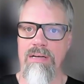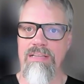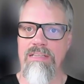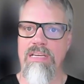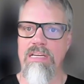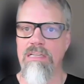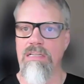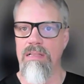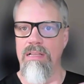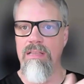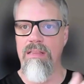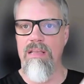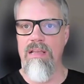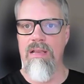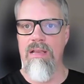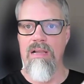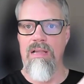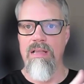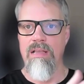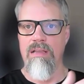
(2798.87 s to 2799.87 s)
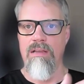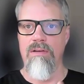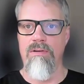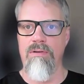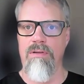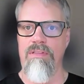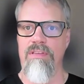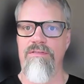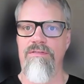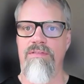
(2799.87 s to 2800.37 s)
essentially the
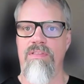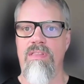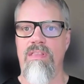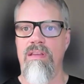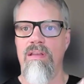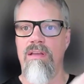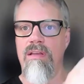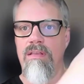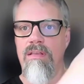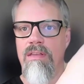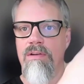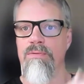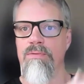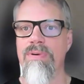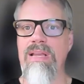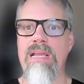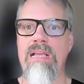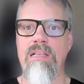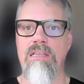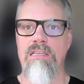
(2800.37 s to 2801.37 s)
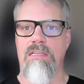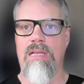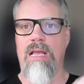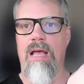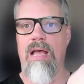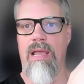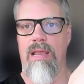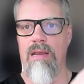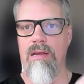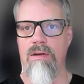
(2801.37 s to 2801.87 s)
read
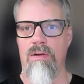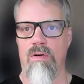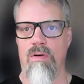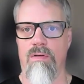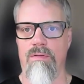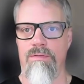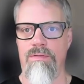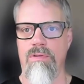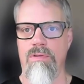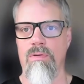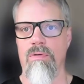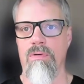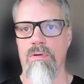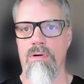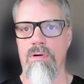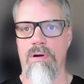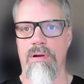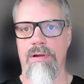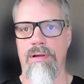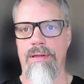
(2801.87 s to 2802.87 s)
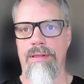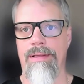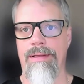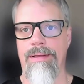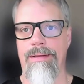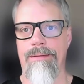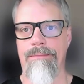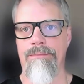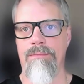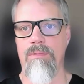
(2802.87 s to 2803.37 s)
side of
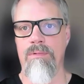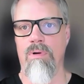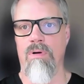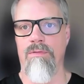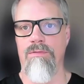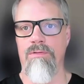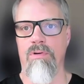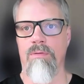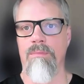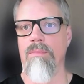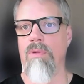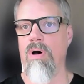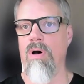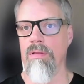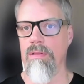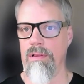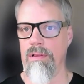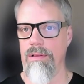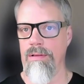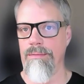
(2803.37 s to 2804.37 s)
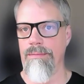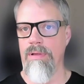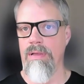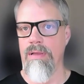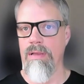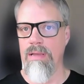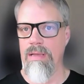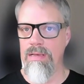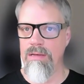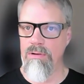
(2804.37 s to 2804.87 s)
your model.
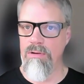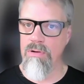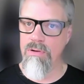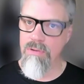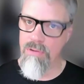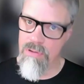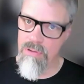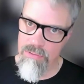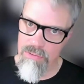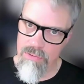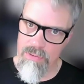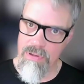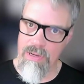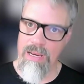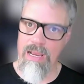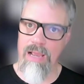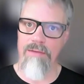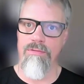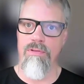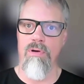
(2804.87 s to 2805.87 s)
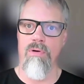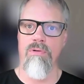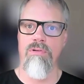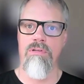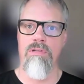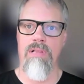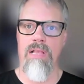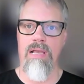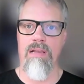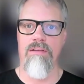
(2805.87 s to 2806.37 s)
You have
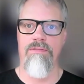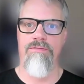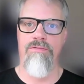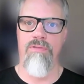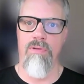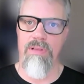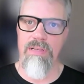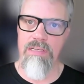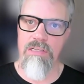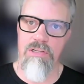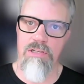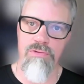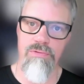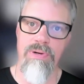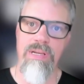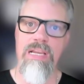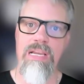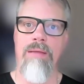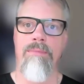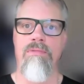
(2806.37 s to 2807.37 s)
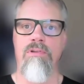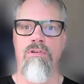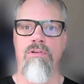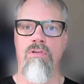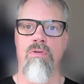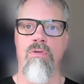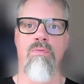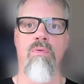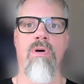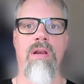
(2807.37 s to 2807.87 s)
those like fully streamed
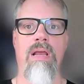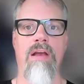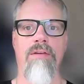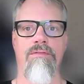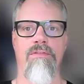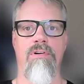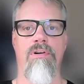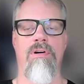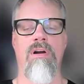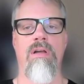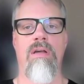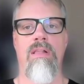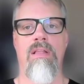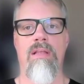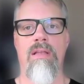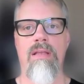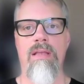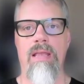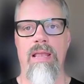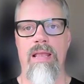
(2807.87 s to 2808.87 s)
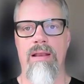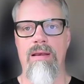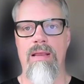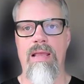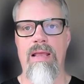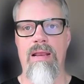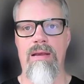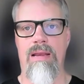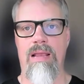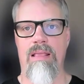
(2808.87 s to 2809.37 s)
to whatever,
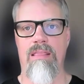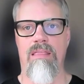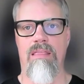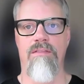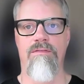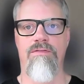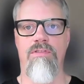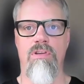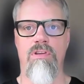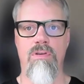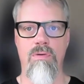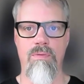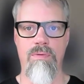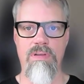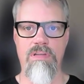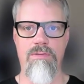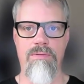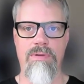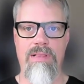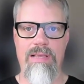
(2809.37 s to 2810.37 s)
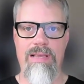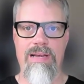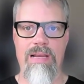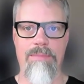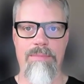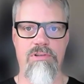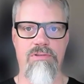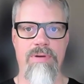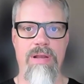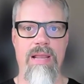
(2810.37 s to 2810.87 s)
and the view is really an
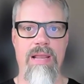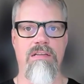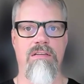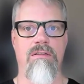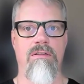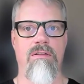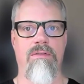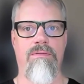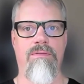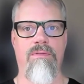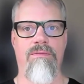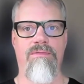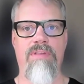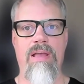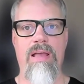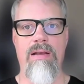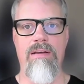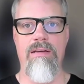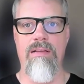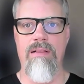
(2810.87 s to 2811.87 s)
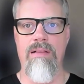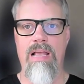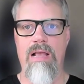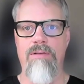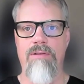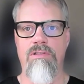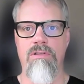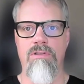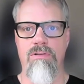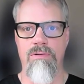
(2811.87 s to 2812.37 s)
abstraction of that. It
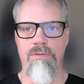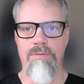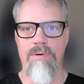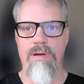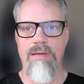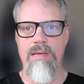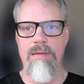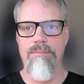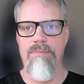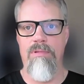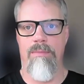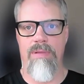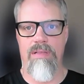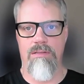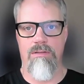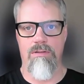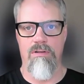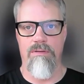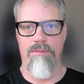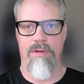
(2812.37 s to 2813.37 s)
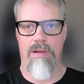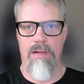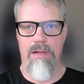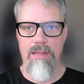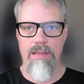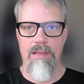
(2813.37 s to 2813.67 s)
allows you to implement sort of